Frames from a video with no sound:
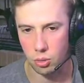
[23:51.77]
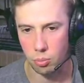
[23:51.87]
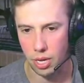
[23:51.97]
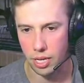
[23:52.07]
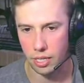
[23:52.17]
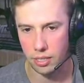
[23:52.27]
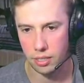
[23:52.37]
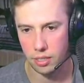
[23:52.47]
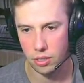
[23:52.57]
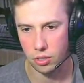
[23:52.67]
the
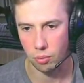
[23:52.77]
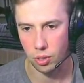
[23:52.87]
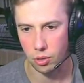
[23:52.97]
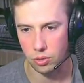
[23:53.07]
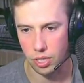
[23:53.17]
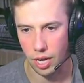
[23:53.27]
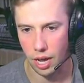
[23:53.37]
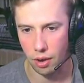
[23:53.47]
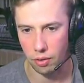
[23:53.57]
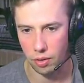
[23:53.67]
base. So I'm going to go
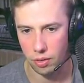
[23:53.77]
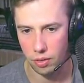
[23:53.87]
down.